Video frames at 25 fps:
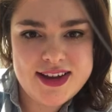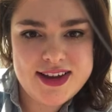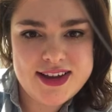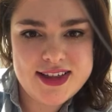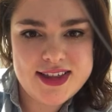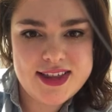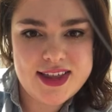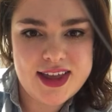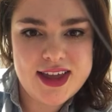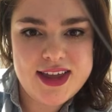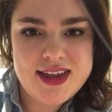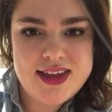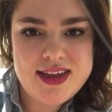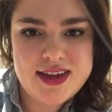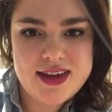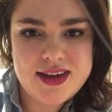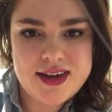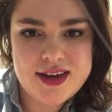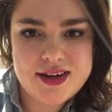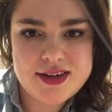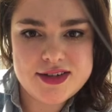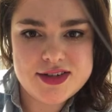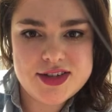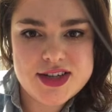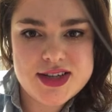Thank
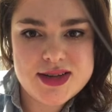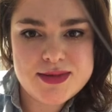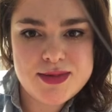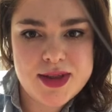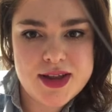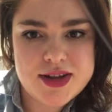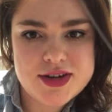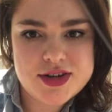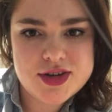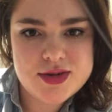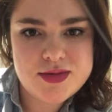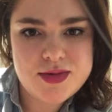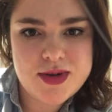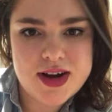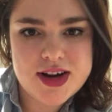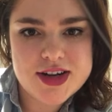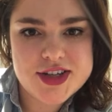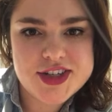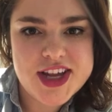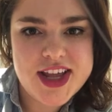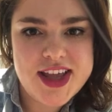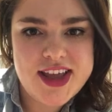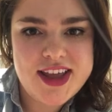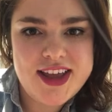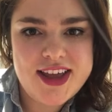you. Just a pleasure to watch.
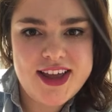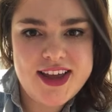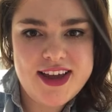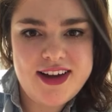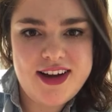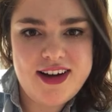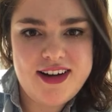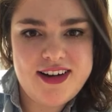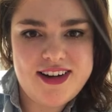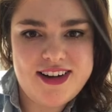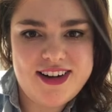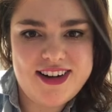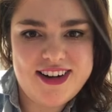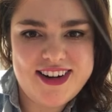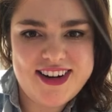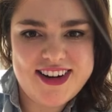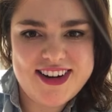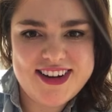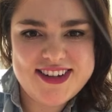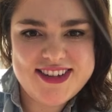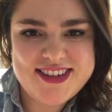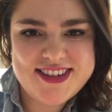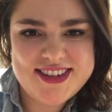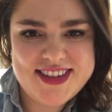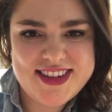
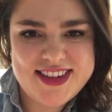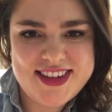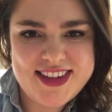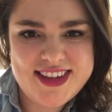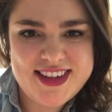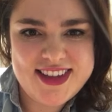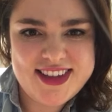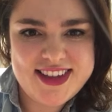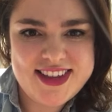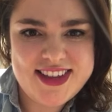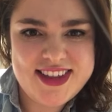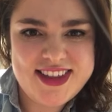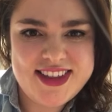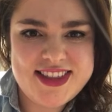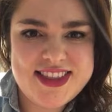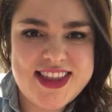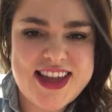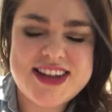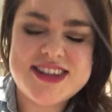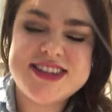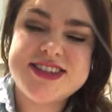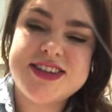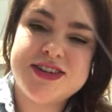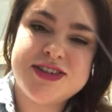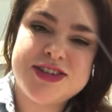Aw, that
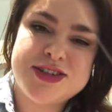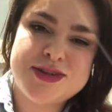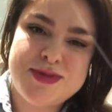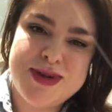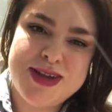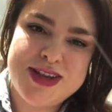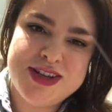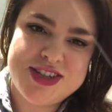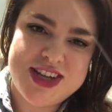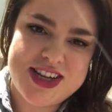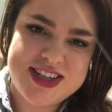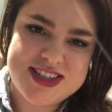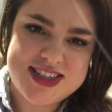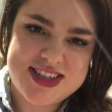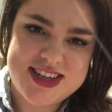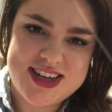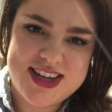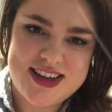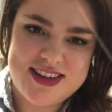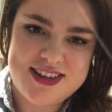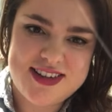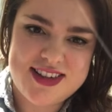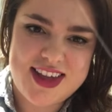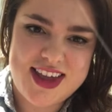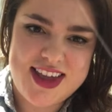is so sweet, Jason
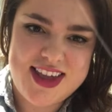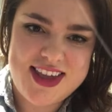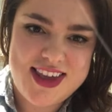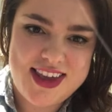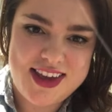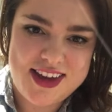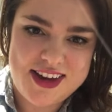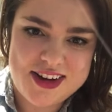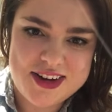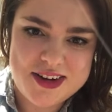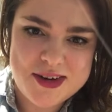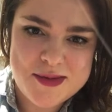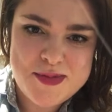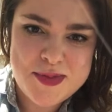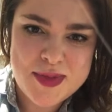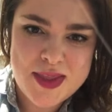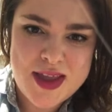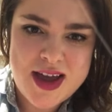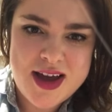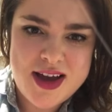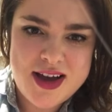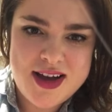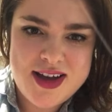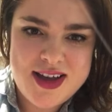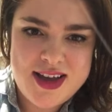Hill. Thank you.
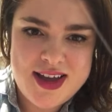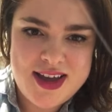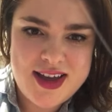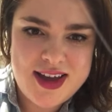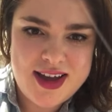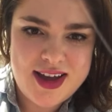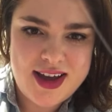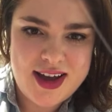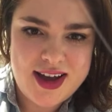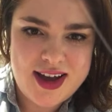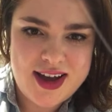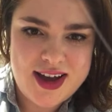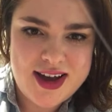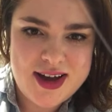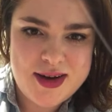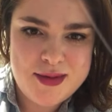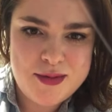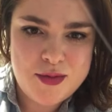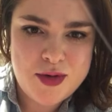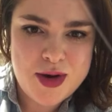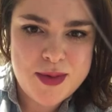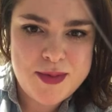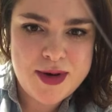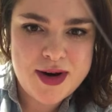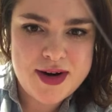
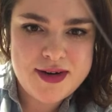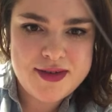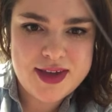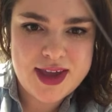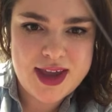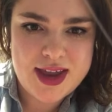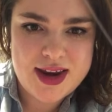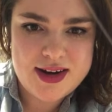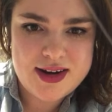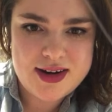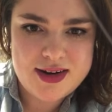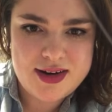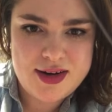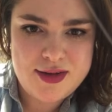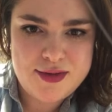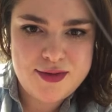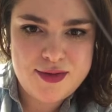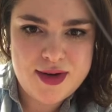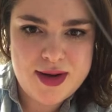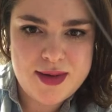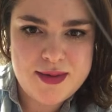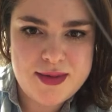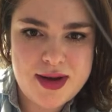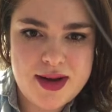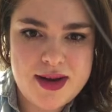What part of Canada are you
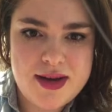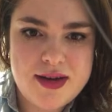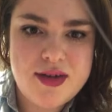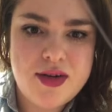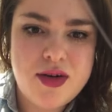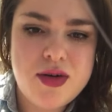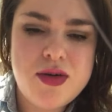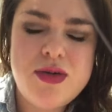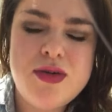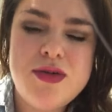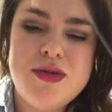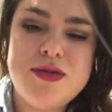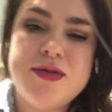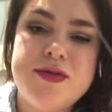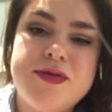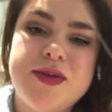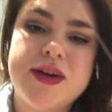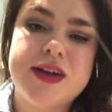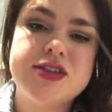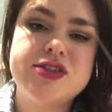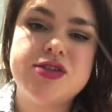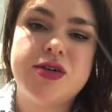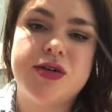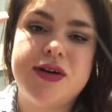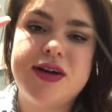from? Oh,
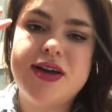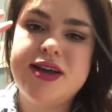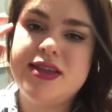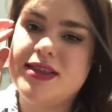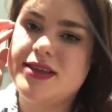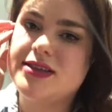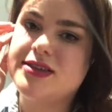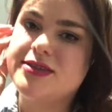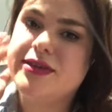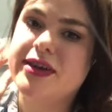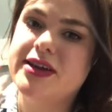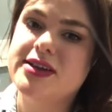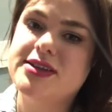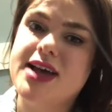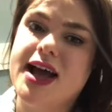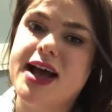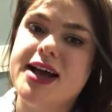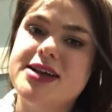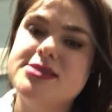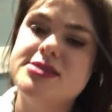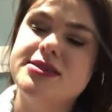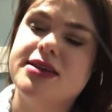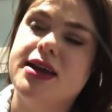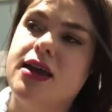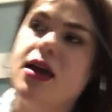Victoria. That's
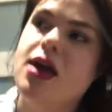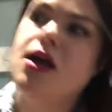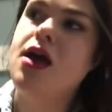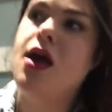fantastic.